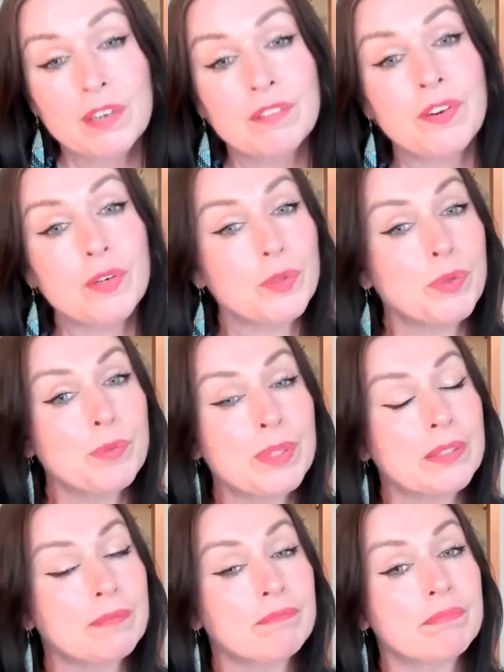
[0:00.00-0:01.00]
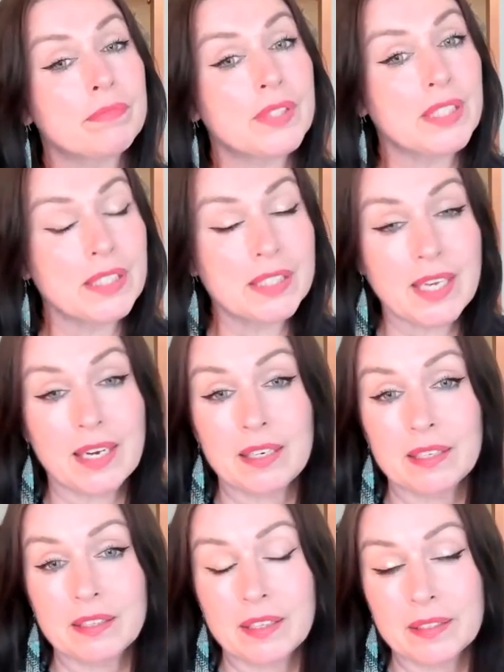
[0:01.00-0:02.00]
Foxwoman didn't say
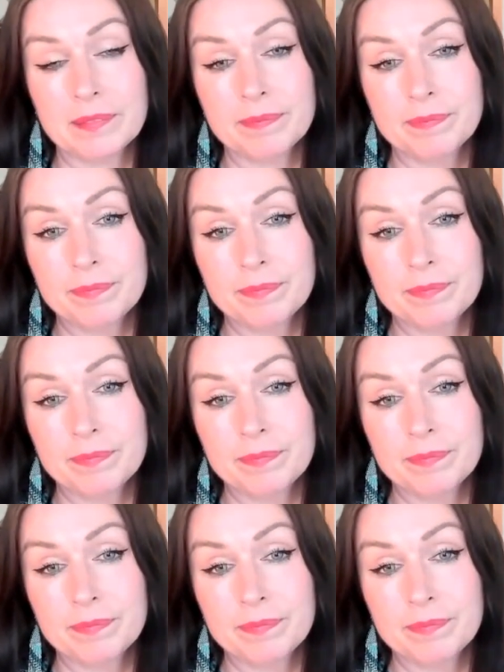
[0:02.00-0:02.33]
anything.